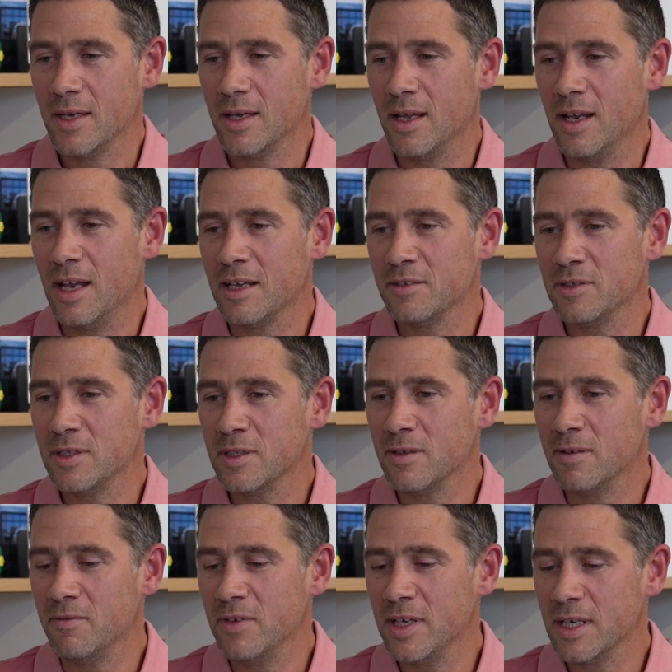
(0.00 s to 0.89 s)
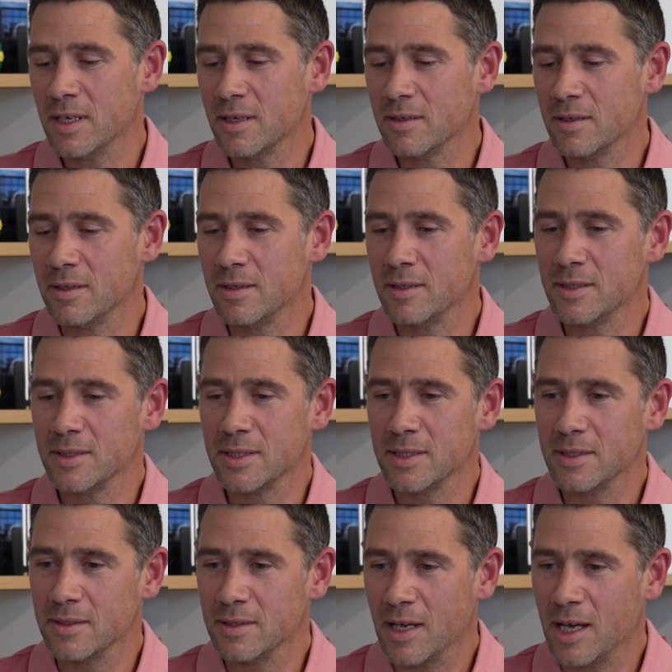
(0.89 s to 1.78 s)
electrical vehicles
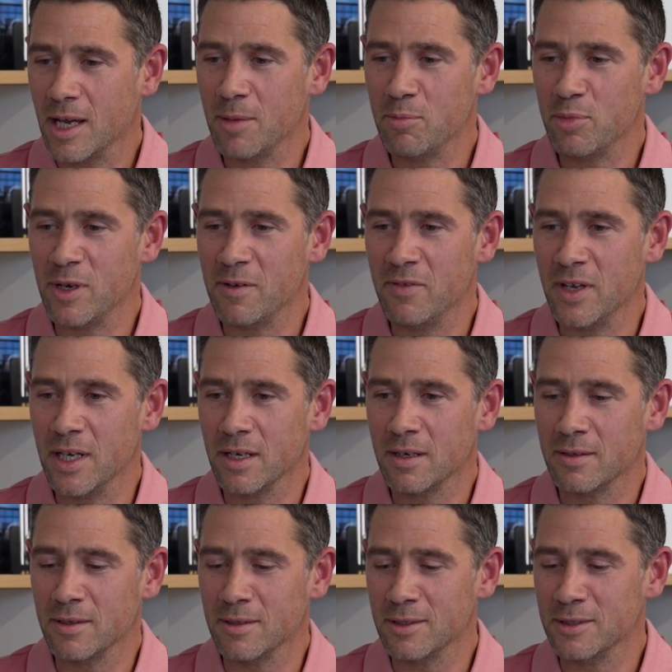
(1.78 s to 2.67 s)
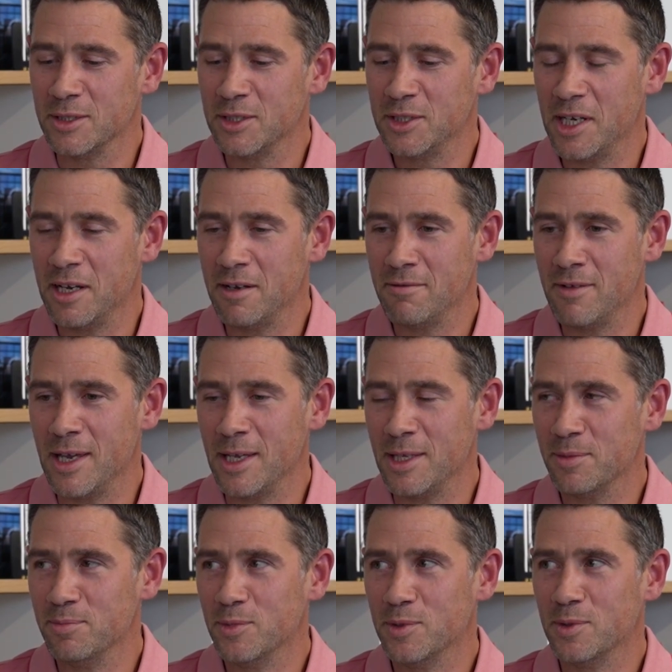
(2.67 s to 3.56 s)
and hybrid vehicles
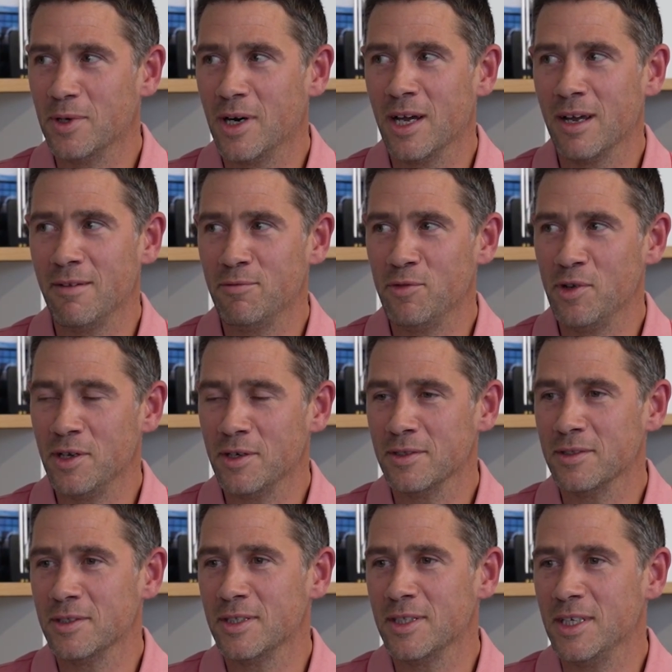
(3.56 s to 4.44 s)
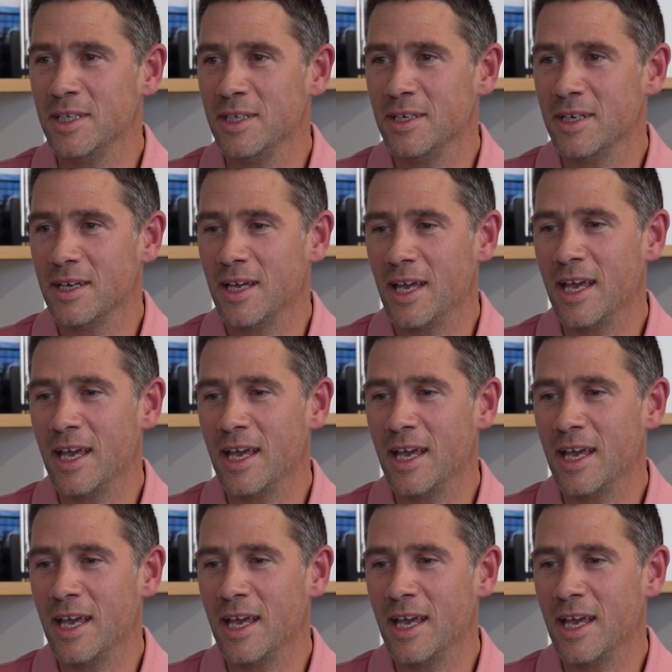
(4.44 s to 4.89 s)
generate more high-frequency